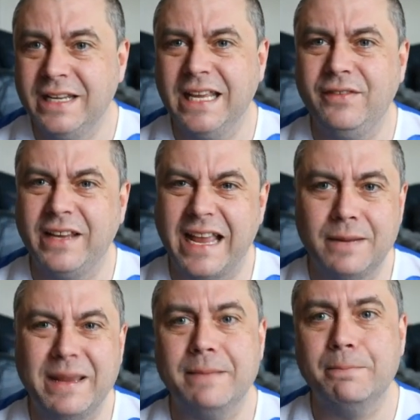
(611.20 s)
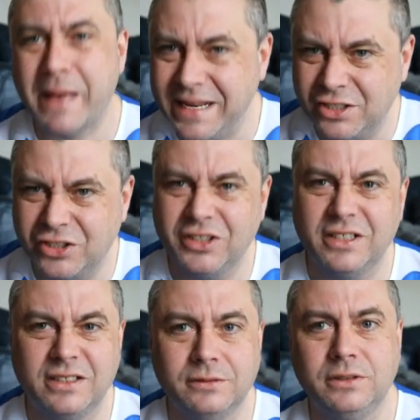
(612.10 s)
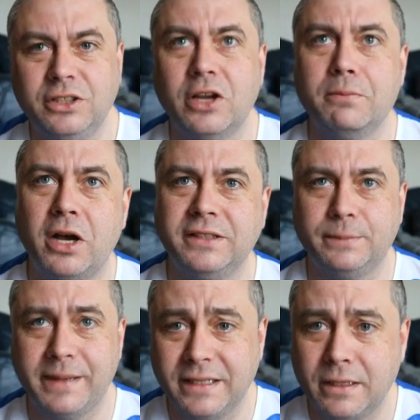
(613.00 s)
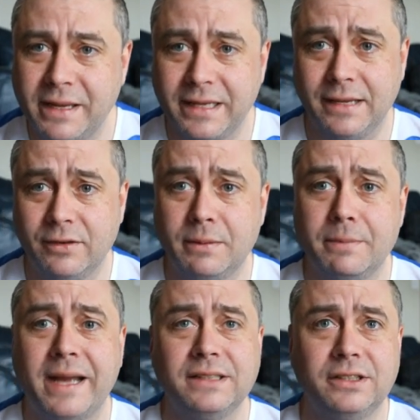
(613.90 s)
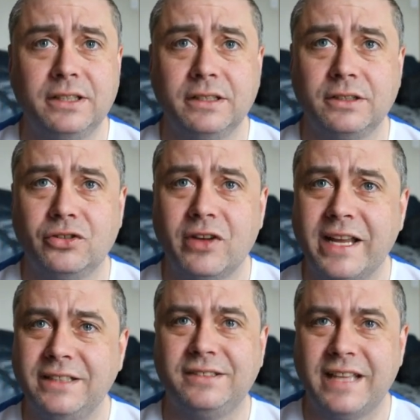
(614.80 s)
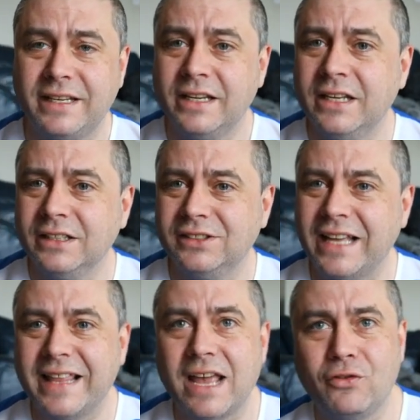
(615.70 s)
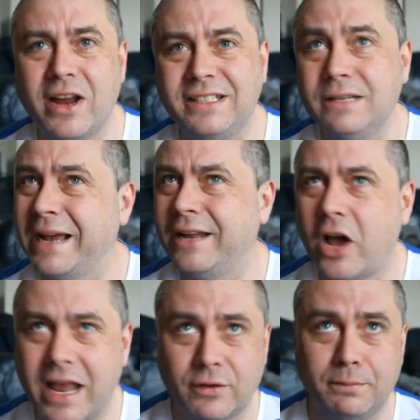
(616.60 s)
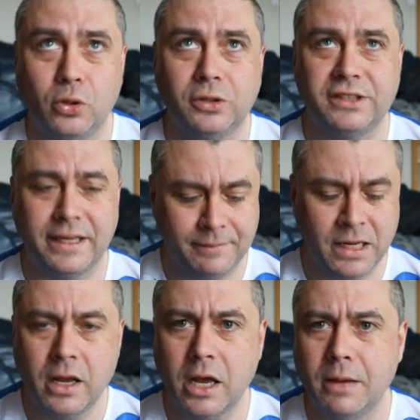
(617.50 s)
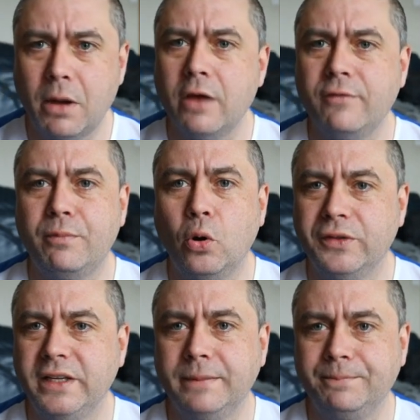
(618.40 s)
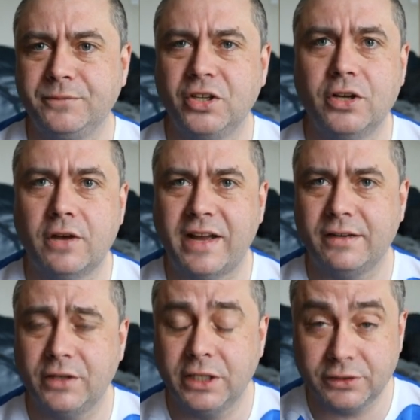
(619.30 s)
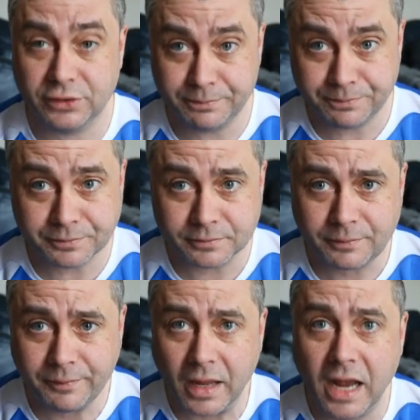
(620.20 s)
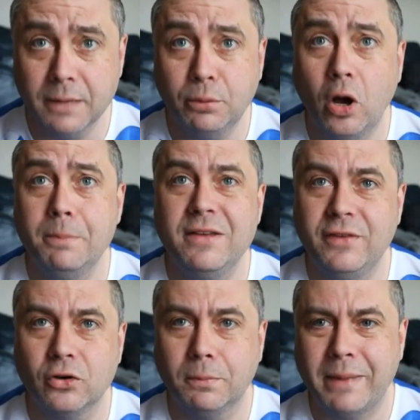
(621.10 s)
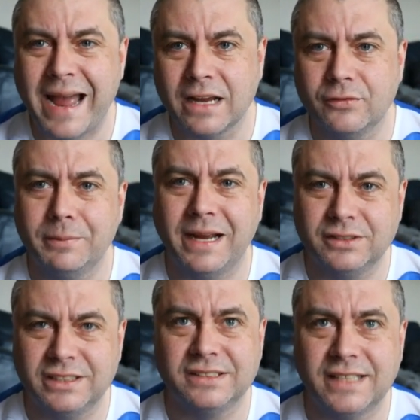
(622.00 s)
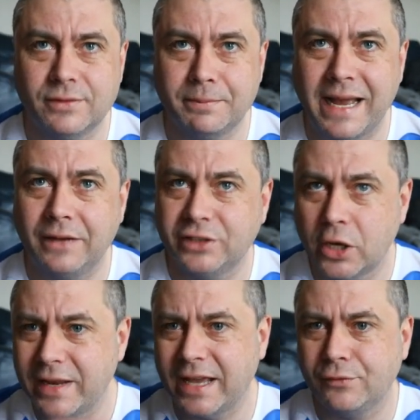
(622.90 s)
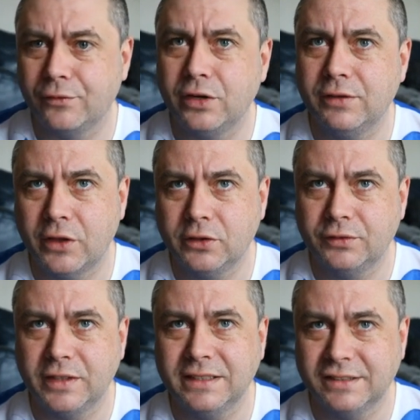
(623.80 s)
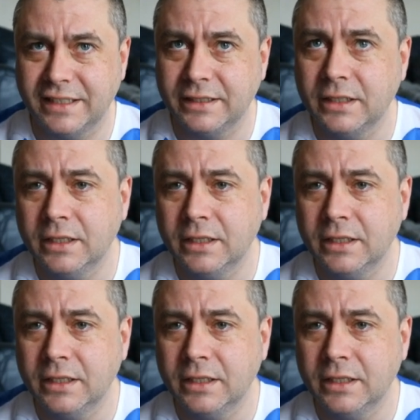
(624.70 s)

if you're getting a bit impatient and you don't mind spending a bit and giving a bit back to the creators, then there's that there for £18. I haven't bought it. I've bought the turn off adverts, and I bought a mythical pack for about £6-7. It only had 3 of those things in,